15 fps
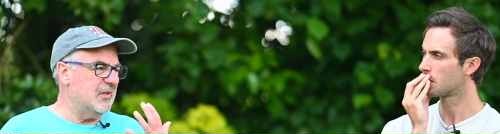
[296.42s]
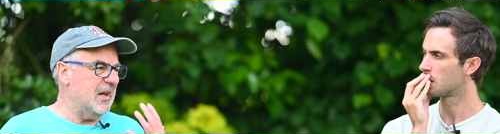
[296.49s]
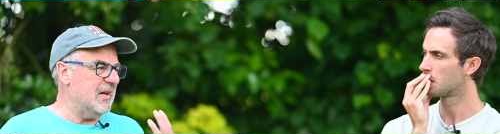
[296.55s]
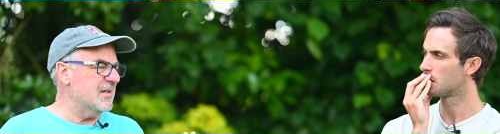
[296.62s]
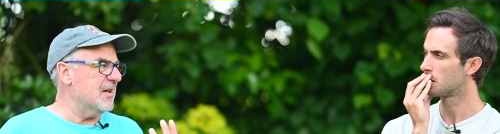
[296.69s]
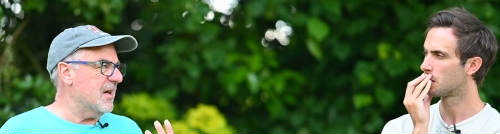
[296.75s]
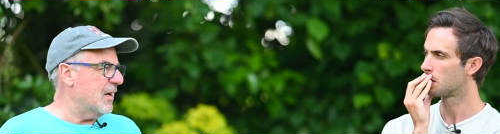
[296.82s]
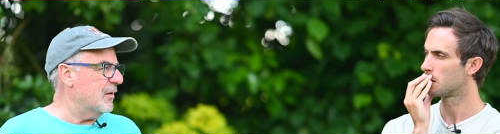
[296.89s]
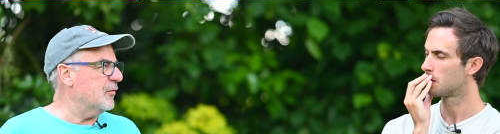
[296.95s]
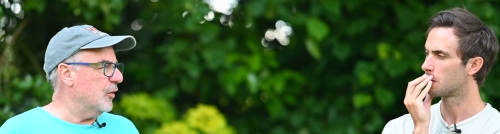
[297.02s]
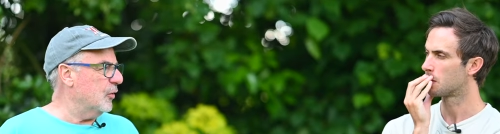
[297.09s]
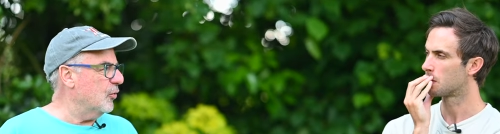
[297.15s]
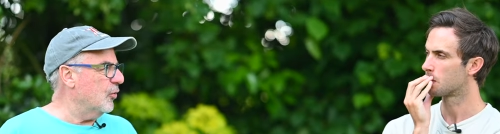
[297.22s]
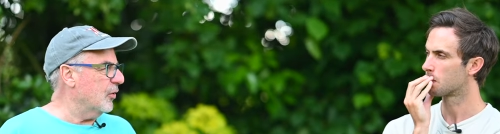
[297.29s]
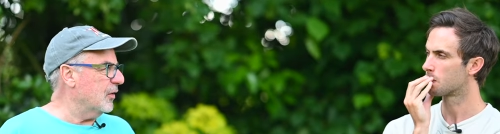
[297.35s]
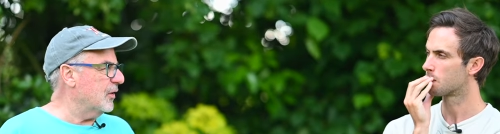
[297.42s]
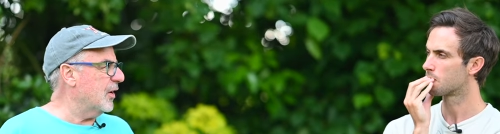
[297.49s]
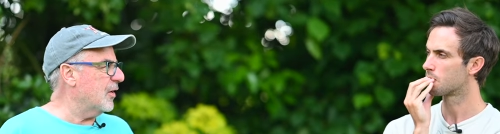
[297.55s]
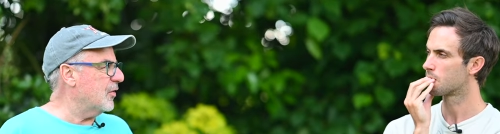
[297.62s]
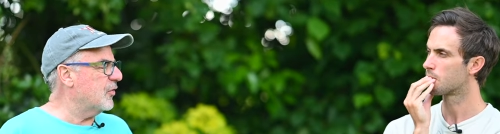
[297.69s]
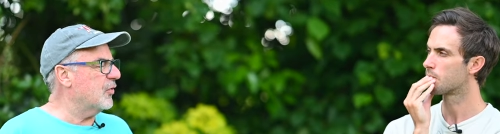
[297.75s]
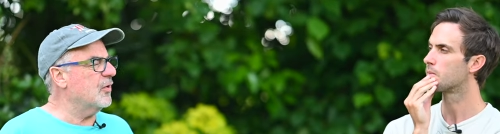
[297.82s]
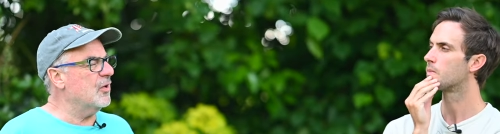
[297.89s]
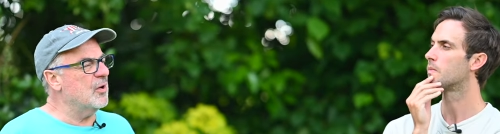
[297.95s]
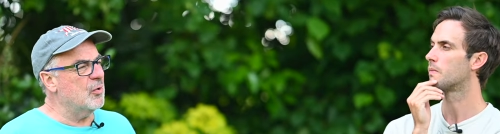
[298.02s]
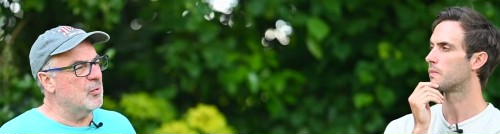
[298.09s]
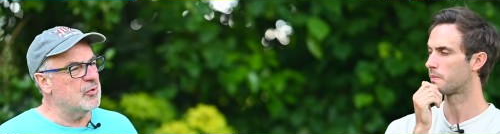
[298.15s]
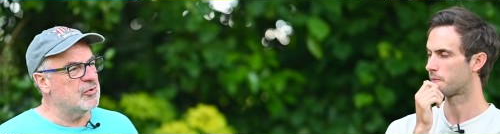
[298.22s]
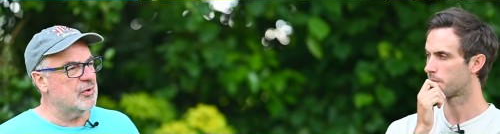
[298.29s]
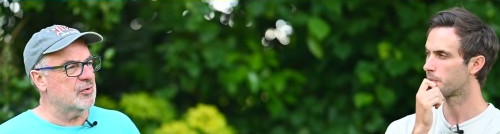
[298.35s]
Speaker 1: didn't have the look. You know, I thought, oh, I
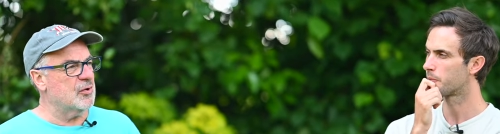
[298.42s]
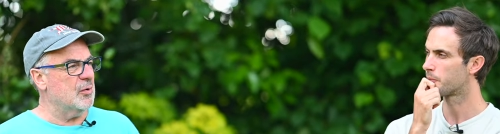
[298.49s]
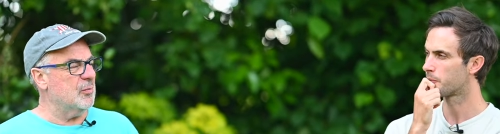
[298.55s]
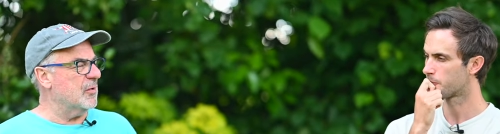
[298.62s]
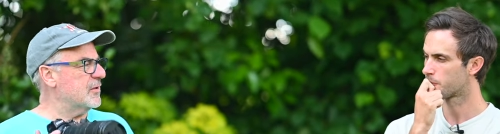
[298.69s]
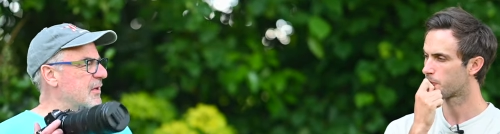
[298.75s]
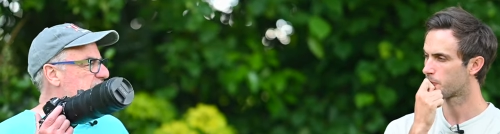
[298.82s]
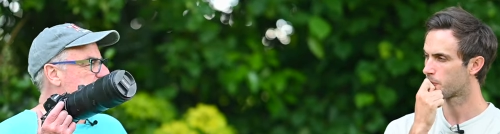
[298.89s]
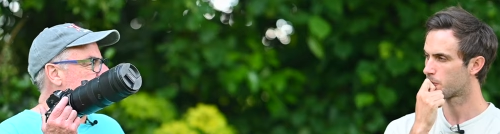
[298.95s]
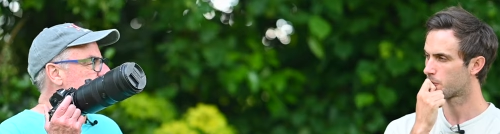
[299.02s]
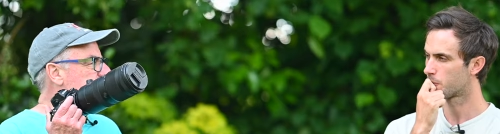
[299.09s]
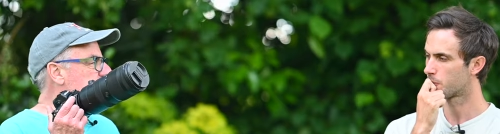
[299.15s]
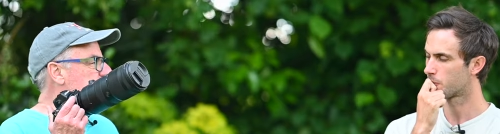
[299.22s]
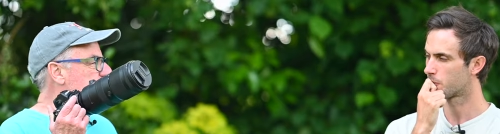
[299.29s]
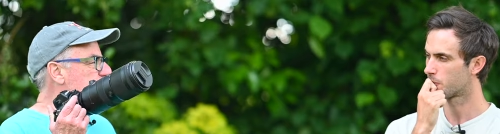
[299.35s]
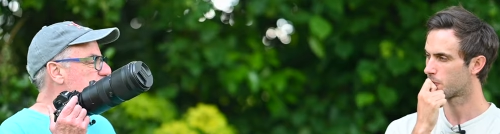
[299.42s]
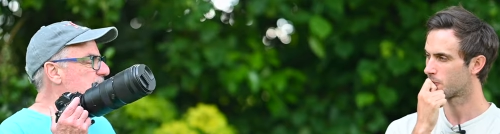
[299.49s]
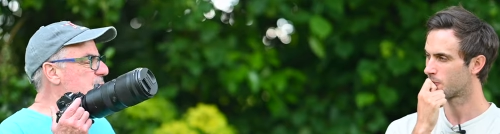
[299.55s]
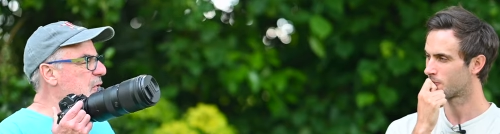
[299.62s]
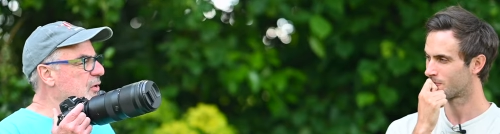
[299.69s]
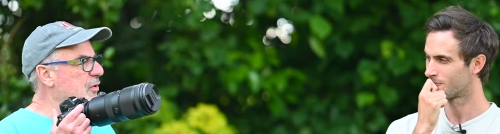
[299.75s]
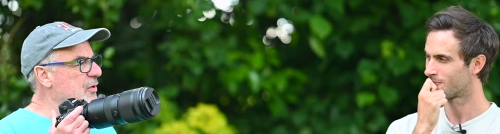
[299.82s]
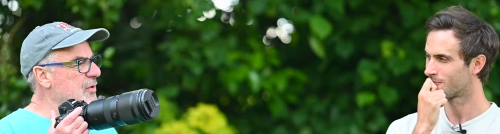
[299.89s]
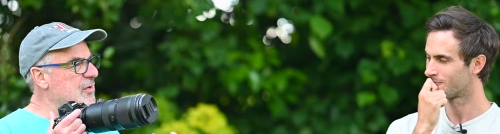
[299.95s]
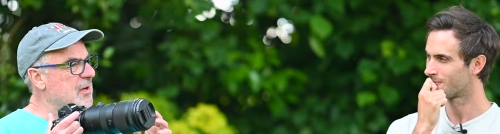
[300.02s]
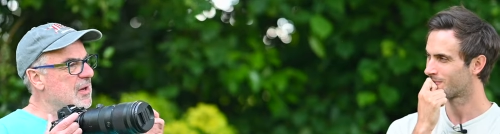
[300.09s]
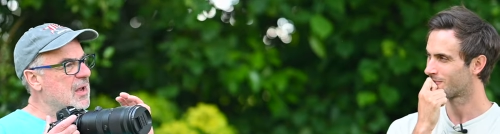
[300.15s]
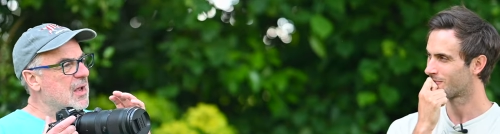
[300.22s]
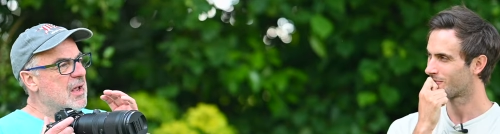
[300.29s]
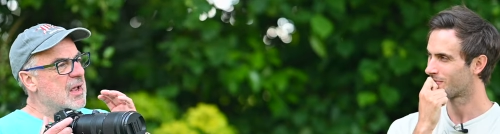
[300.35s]
wish I'd got my 70 to 200 because
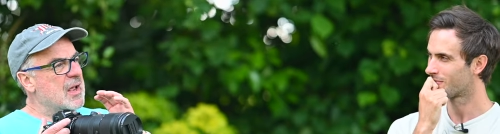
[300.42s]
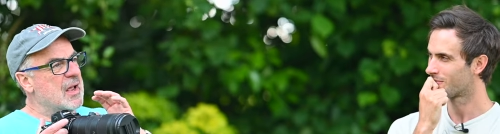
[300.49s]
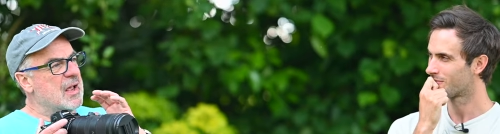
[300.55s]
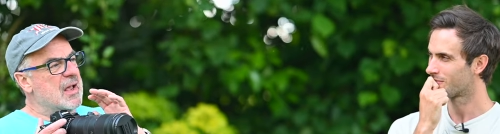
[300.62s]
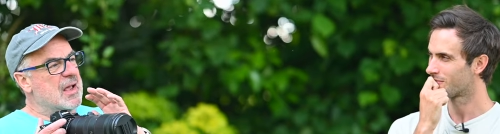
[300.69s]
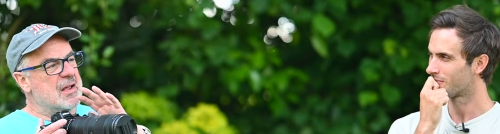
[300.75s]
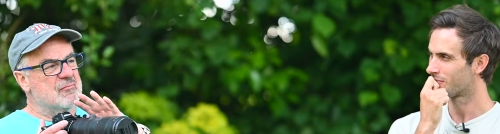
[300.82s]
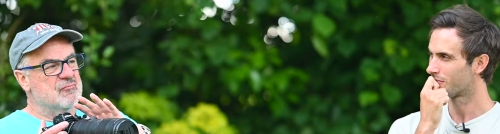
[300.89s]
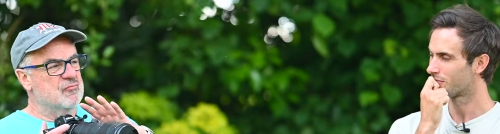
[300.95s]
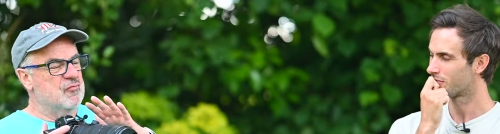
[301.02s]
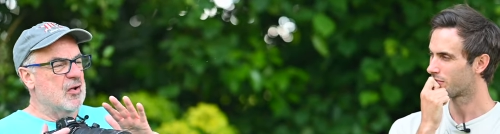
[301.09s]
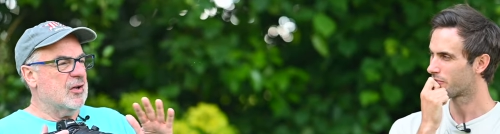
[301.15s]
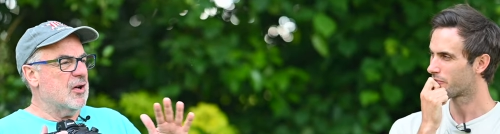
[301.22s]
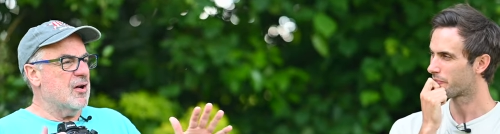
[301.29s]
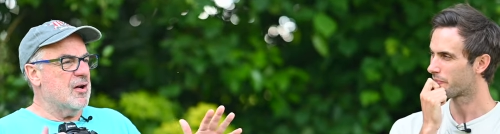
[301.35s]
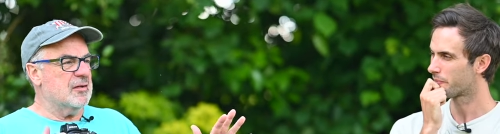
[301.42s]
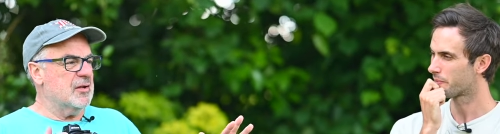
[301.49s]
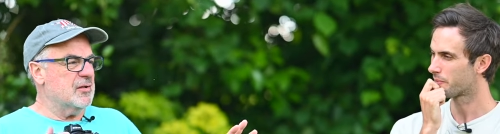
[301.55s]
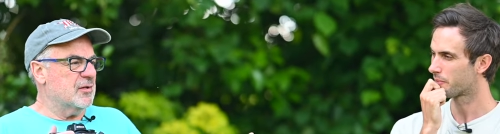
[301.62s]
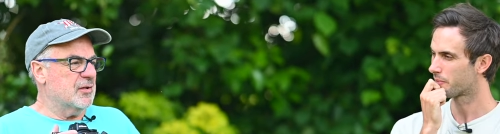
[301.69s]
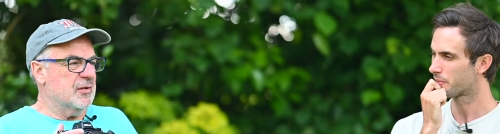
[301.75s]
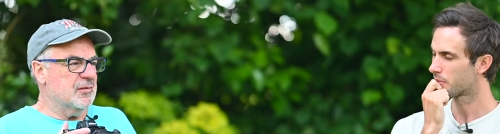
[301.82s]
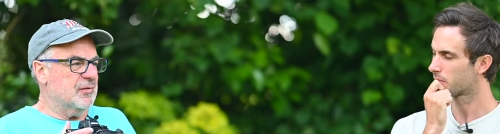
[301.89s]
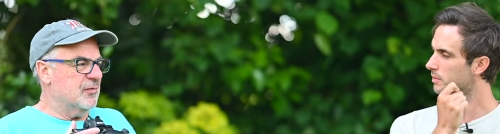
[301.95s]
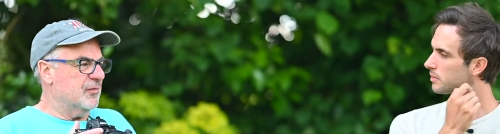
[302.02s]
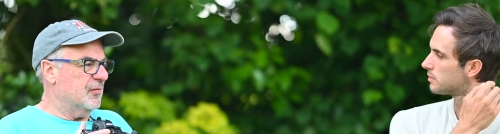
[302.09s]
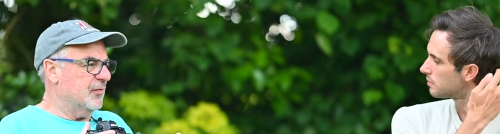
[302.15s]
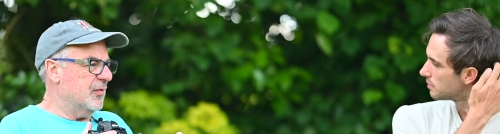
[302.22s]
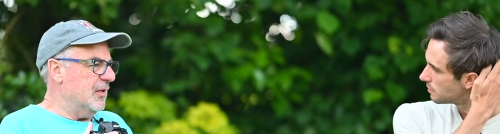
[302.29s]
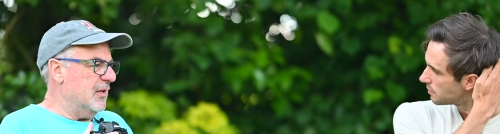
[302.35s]
regardless of
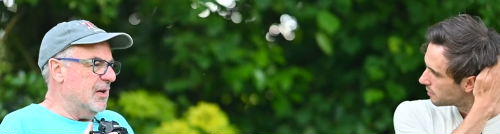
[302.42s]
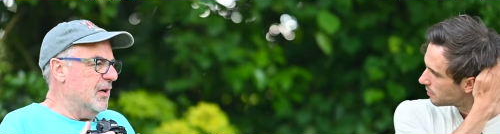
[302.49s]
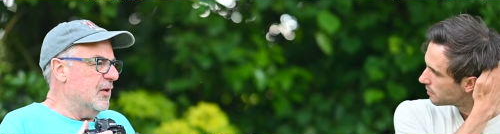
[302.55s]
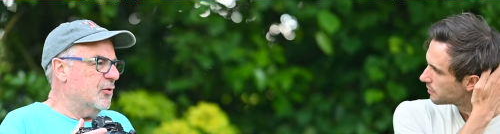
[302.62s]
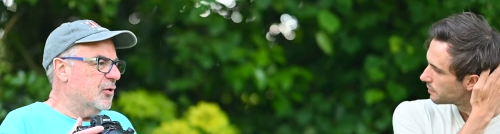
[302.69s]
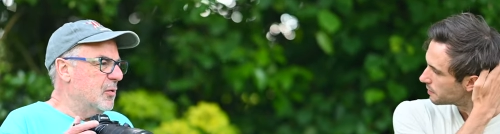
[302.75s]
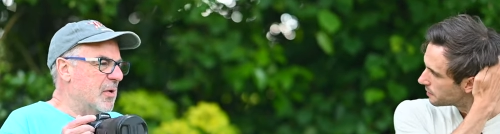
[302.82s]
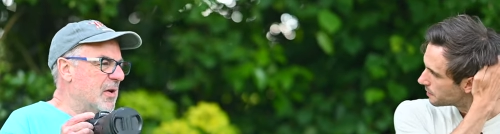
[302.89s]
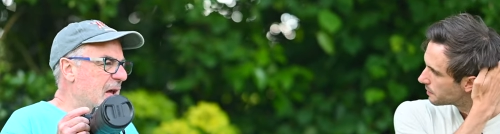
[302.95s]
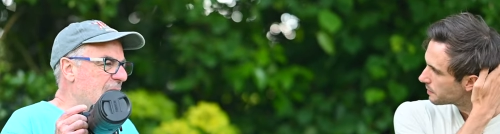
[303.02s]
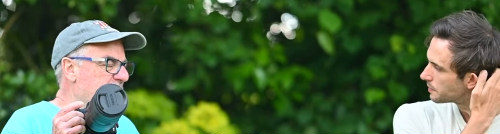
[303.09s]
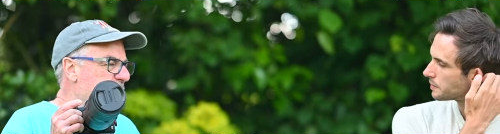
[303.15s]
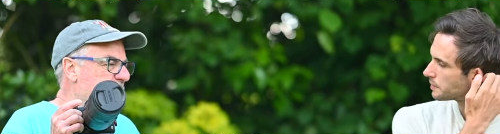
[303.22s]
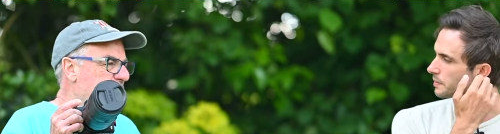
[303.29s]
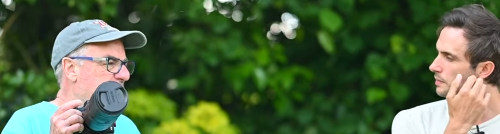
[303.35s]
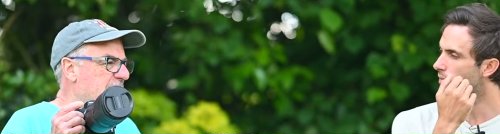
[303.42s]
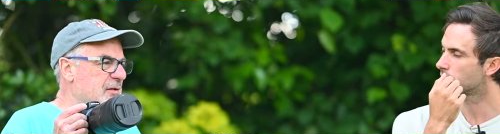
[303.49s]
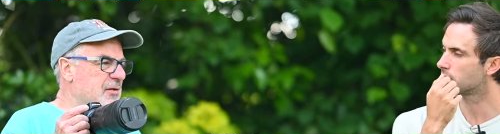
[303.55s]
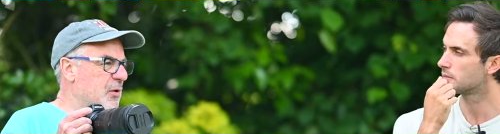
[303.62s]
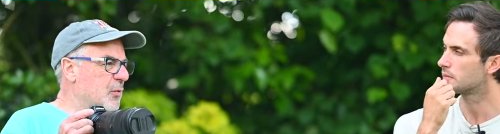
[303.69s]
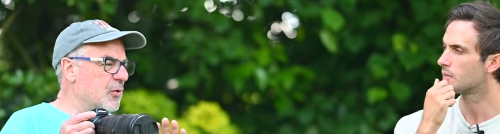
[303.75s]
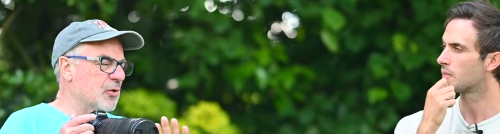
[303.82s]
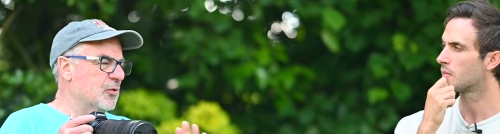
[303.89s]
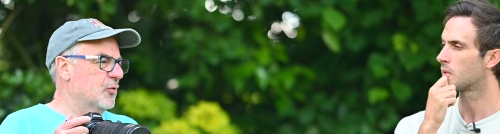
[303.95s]
you know, it could have been an F8, so we're not